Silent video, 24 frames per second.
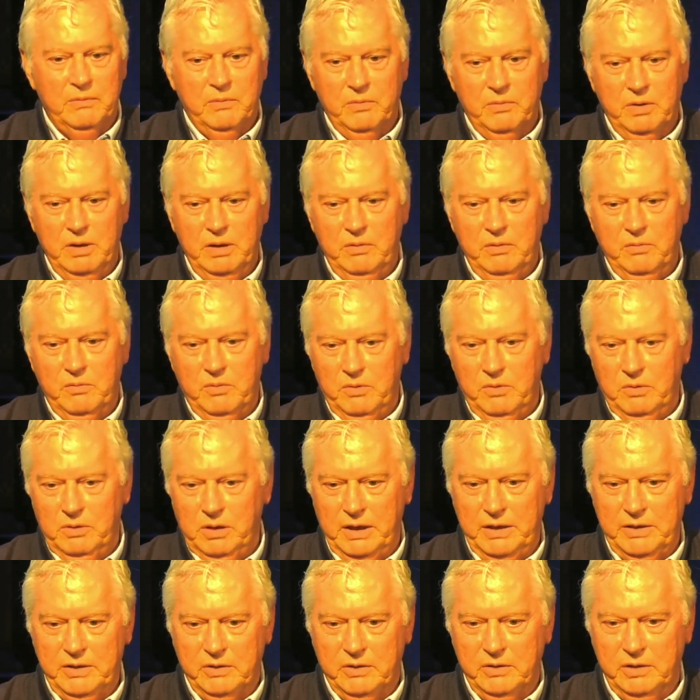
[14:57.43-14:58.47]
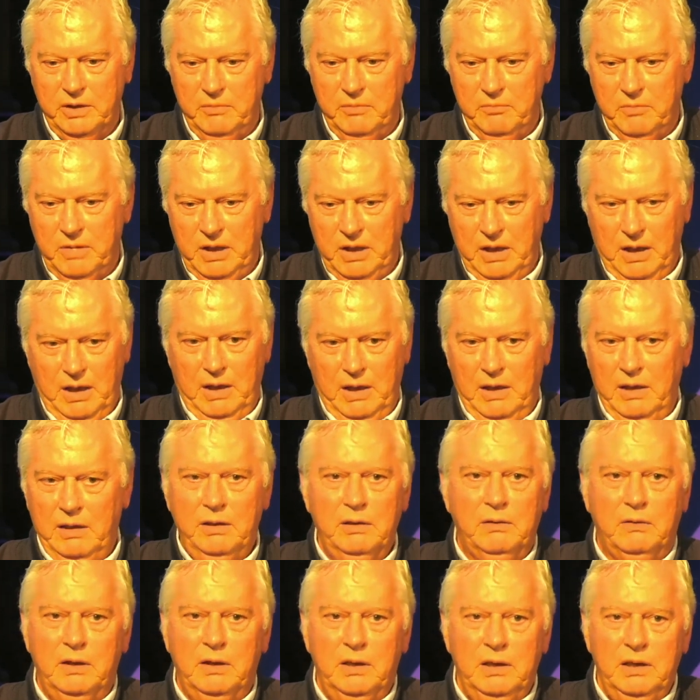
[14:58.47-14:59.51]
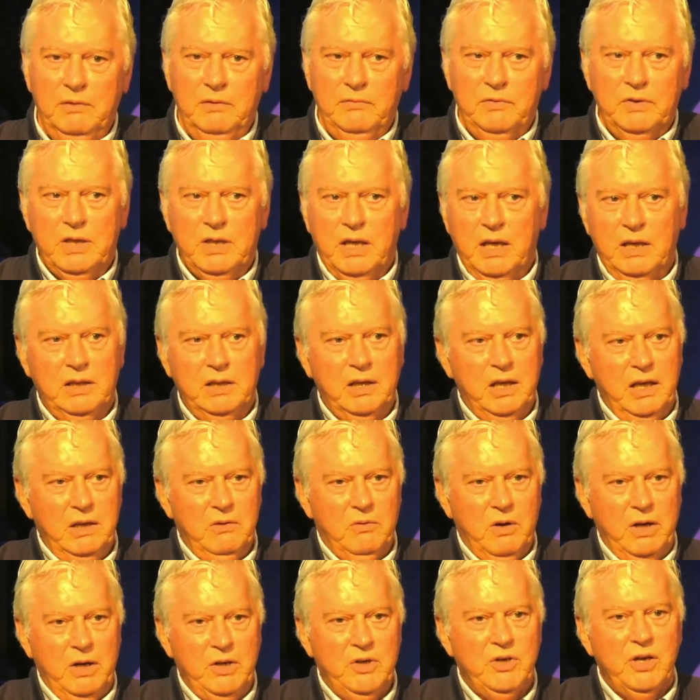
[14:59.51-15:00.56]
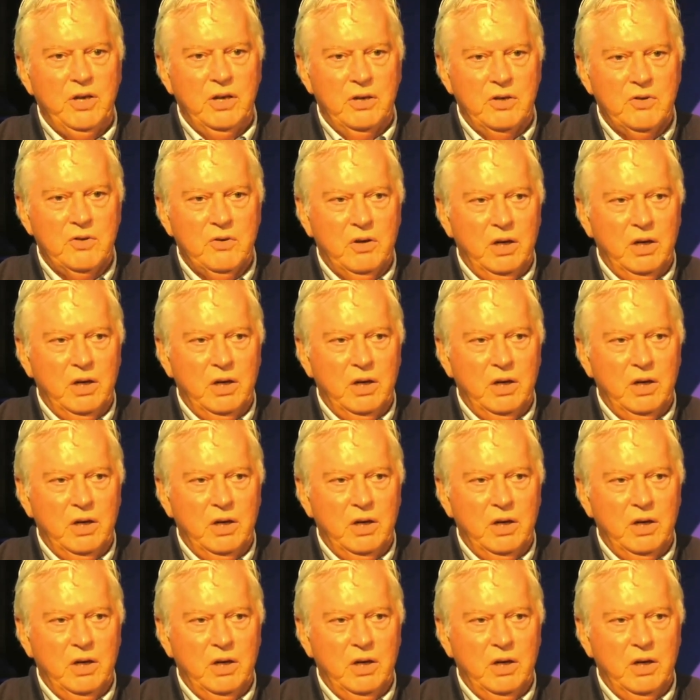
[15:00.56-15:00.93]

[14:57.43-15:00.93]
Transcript: We relied on him, you know, even to get the gear ratios